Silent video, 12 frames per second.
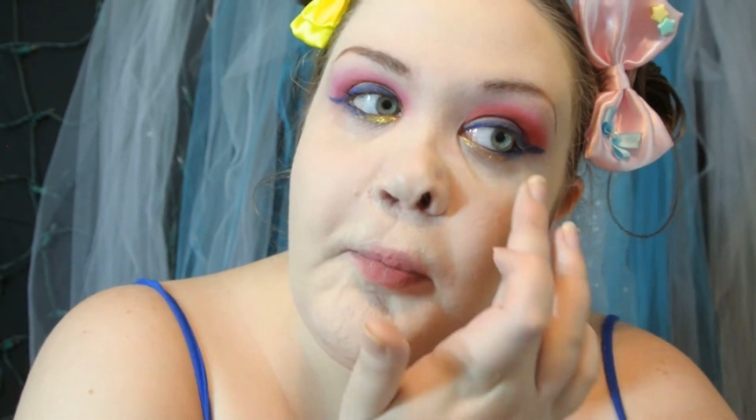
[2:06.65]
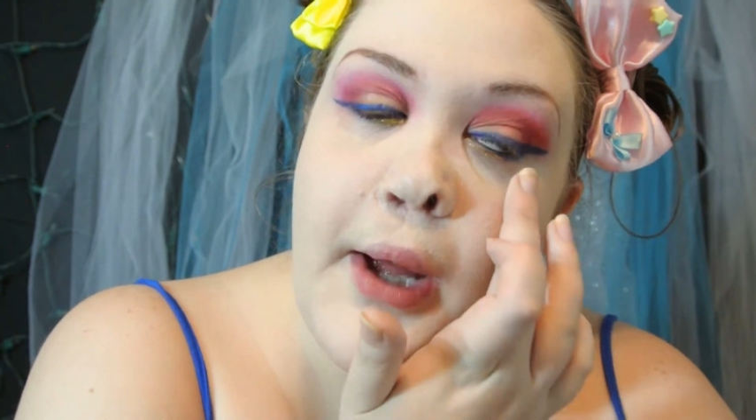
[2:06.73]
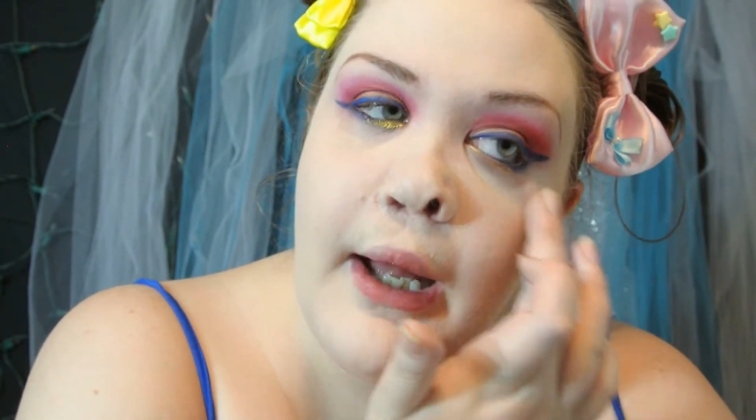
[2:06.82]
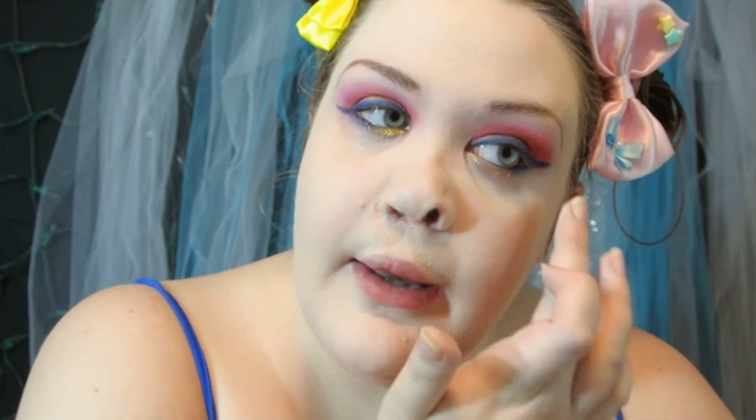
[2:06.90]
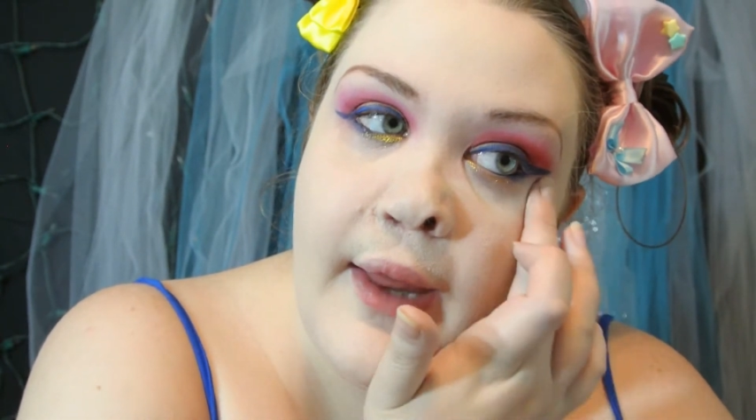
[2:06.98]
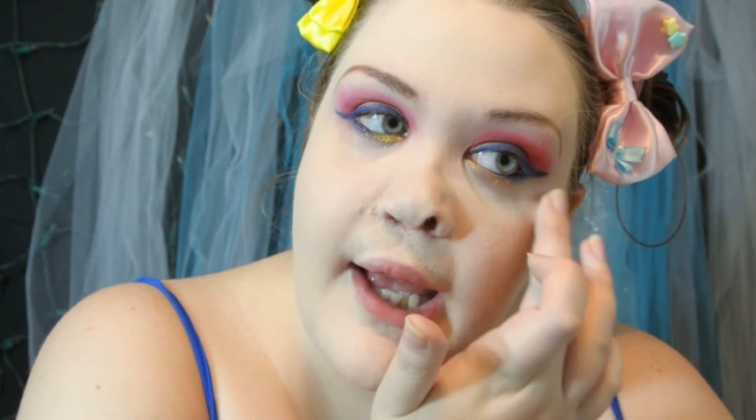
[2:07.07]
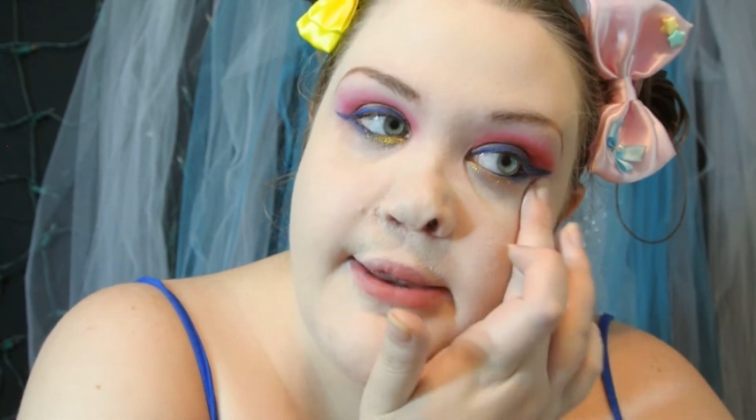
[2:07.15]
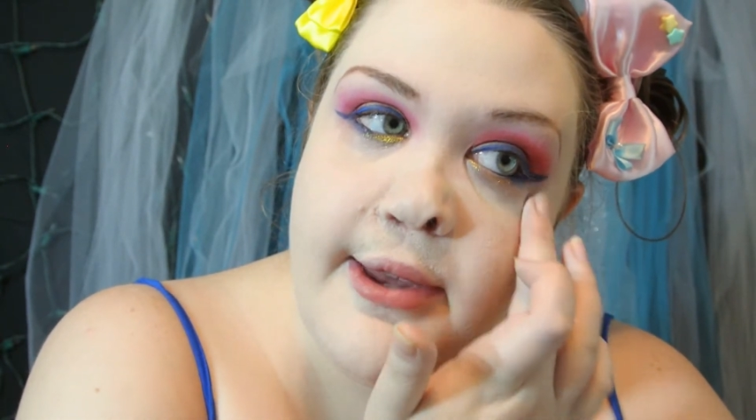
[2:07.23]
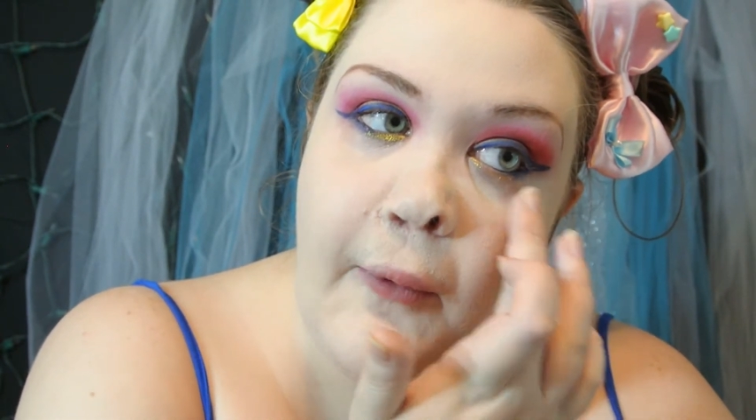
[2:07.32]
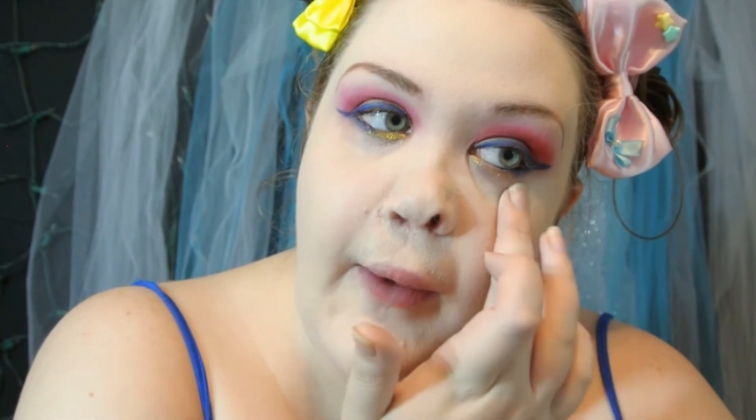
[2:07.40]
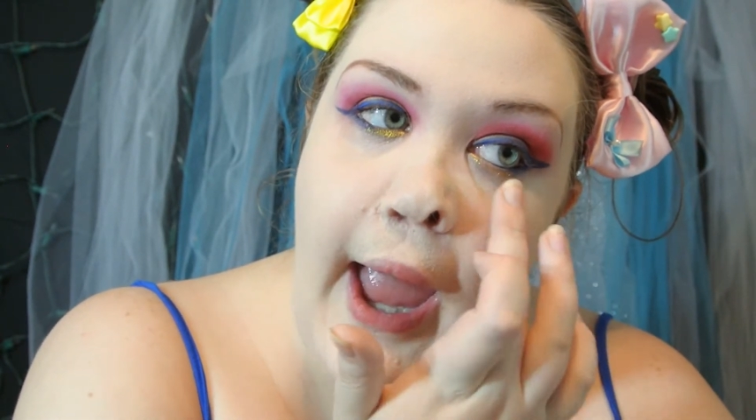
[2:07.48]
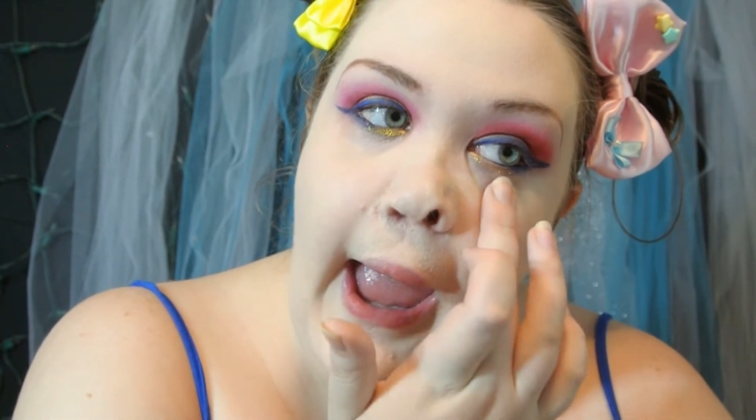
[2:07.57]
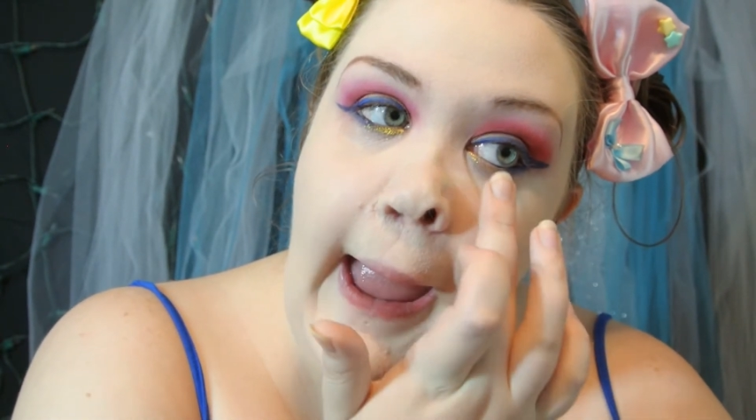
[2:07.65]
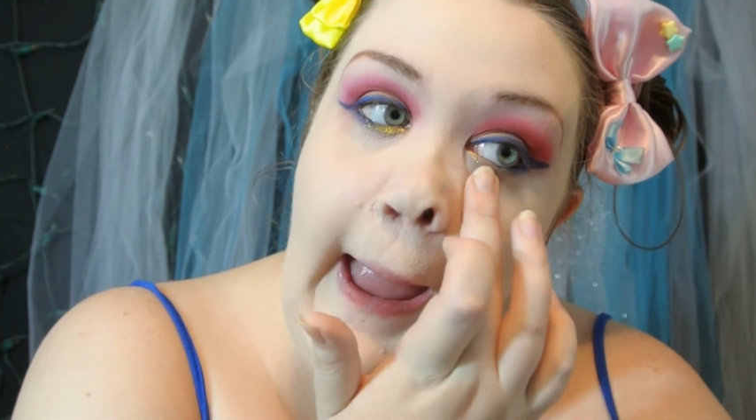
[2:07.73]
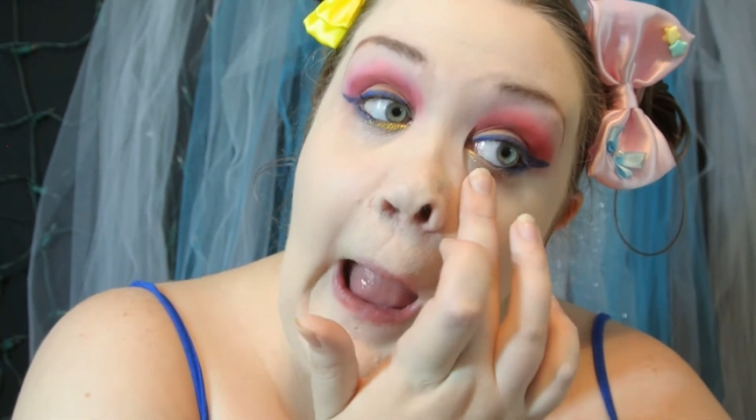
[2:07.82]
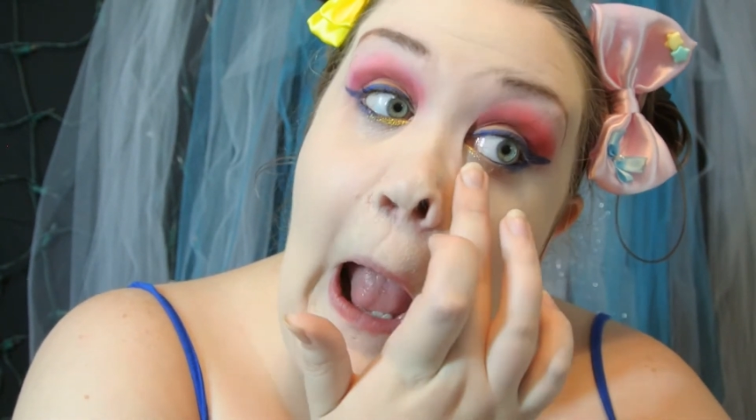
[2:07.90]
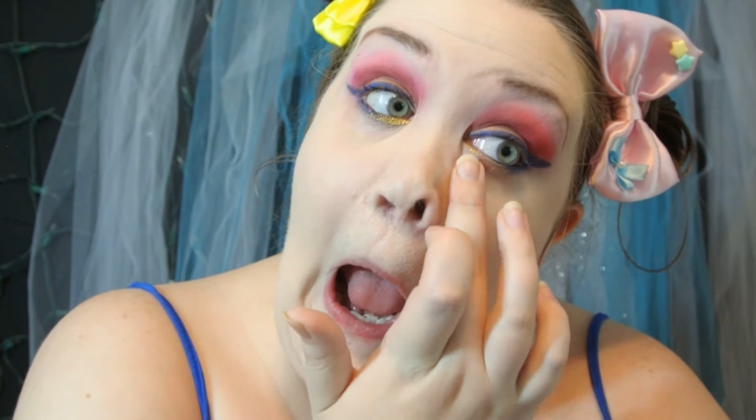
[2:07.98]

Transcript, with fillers: but that's okay.